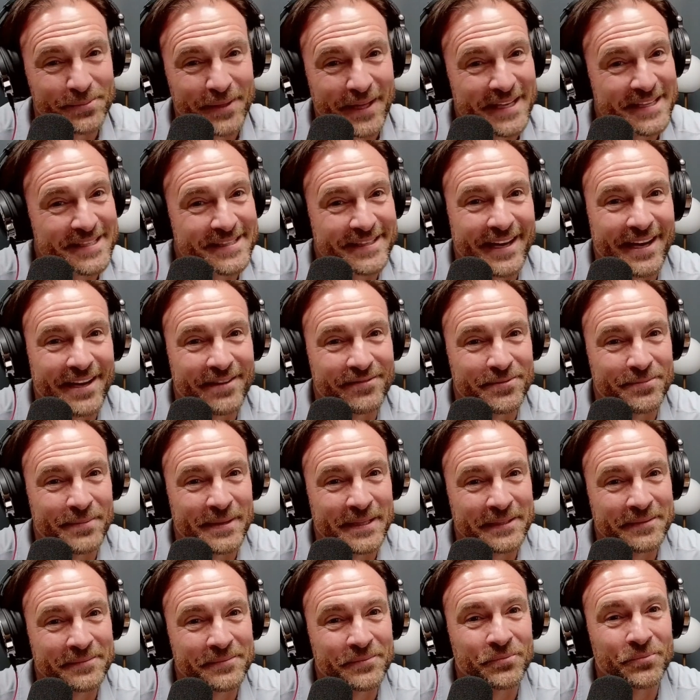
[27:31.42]
blast to have you,
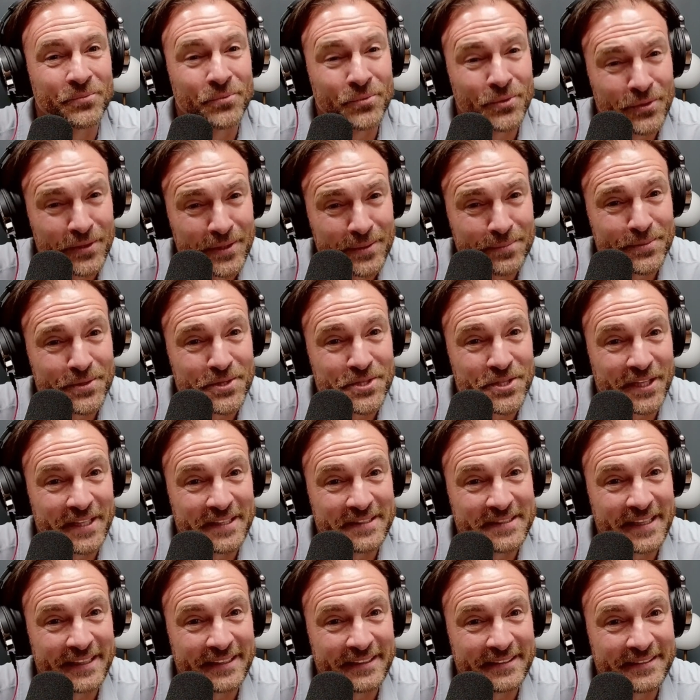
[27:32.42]
man. Really
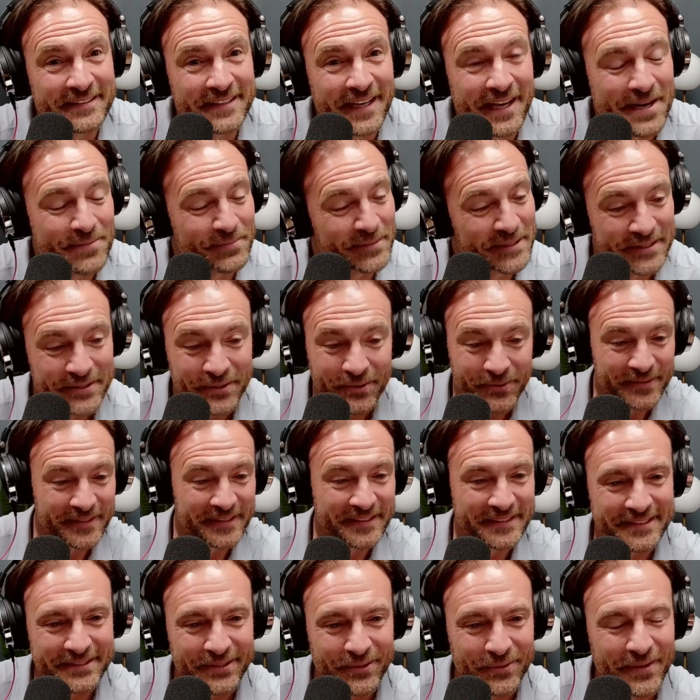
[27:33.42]
appreciate taking time and doing
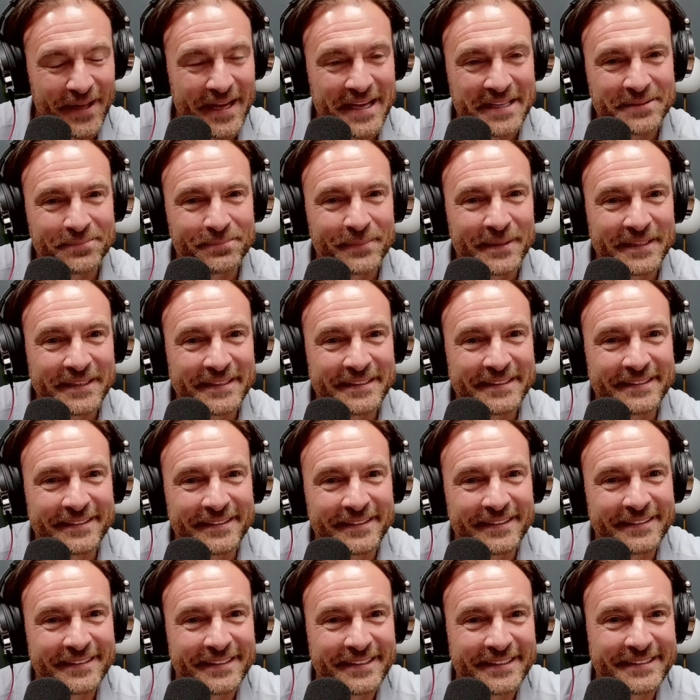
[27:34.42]
this so last minute and
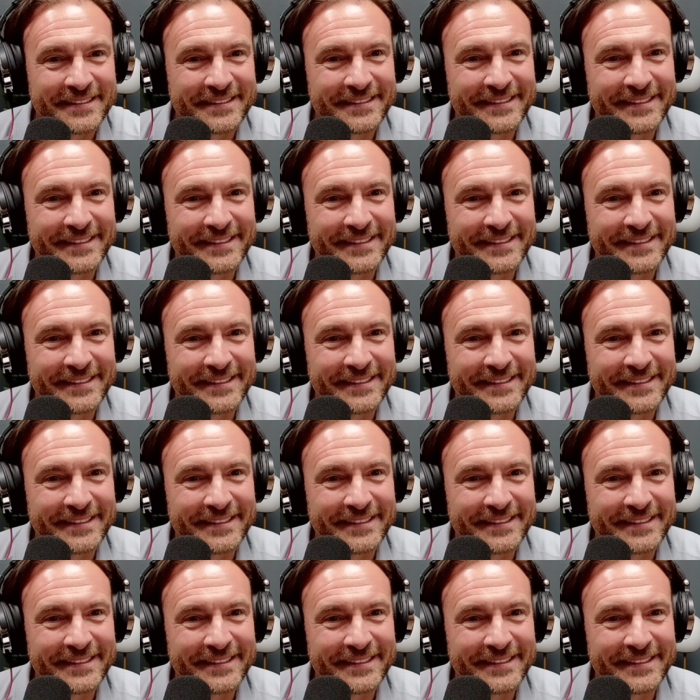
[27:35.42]
letting us